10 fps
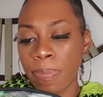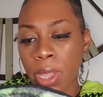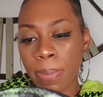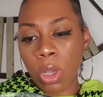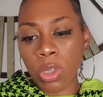
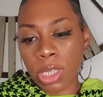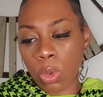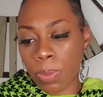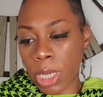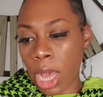because it
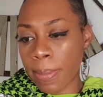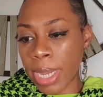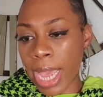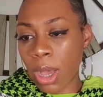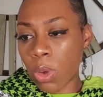would be coming
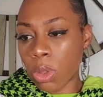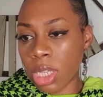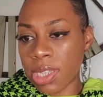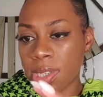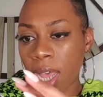out on
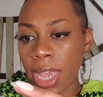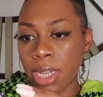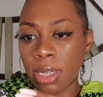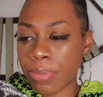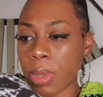this
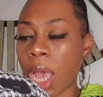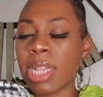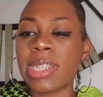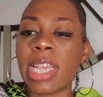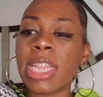side.
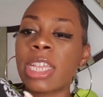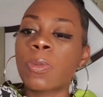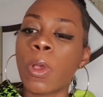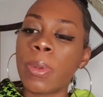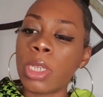I'd say that's
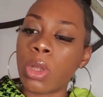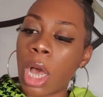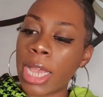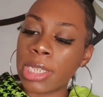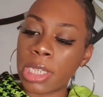probably not
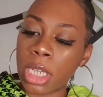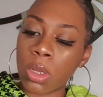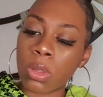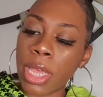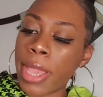
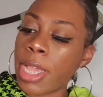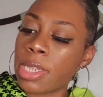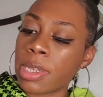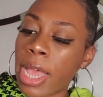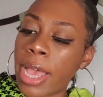ideal. There
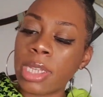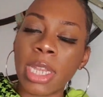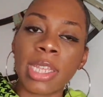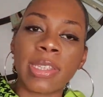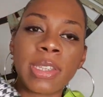is an
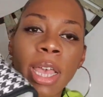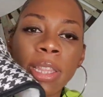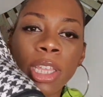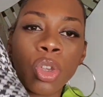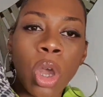Adidas sign
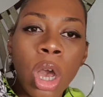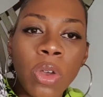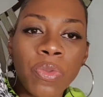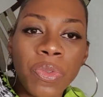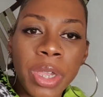that you
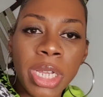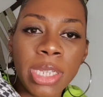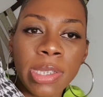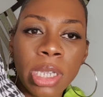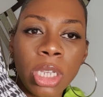can't really
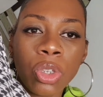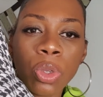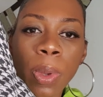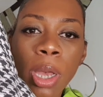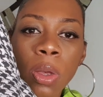see
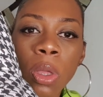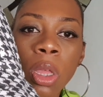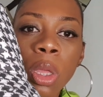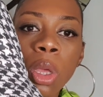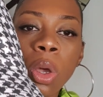too well
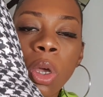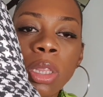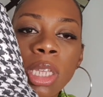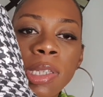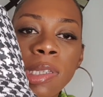on
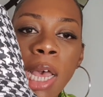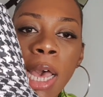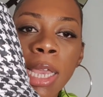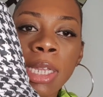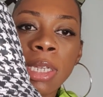this side.